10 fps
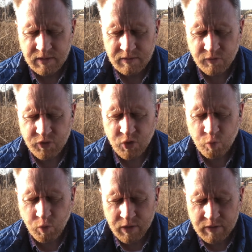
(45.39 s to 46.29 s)
For your
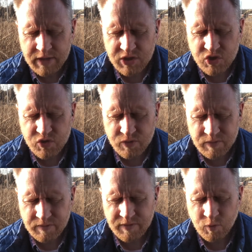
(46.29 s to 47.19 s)
word is
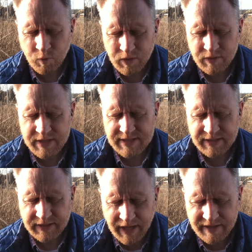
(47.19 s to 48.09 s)
truth, your word is
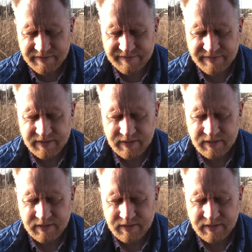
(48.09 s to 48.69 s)
life.